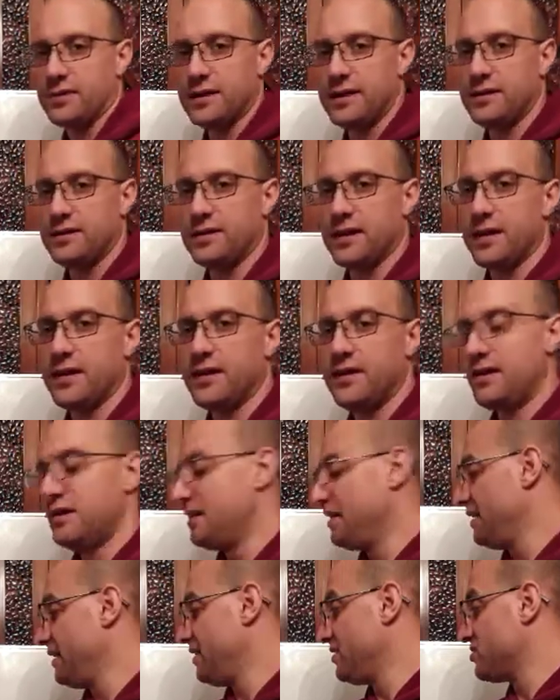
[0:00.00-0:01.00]
data
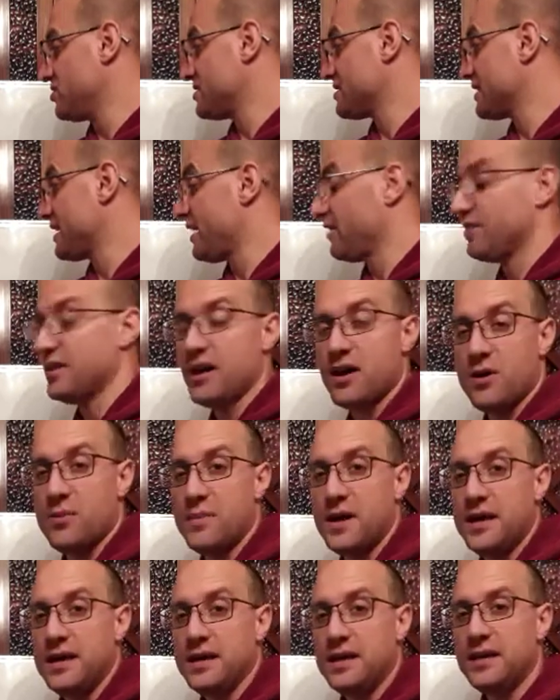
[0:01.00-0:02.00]
and just count how
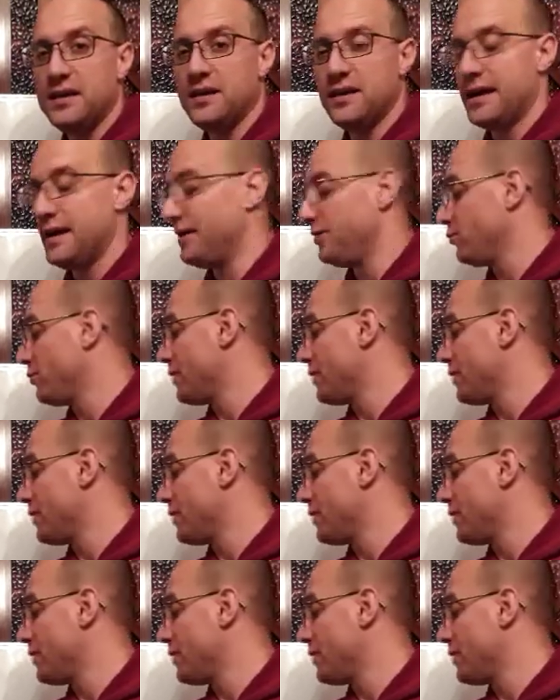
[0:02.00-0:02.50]
many and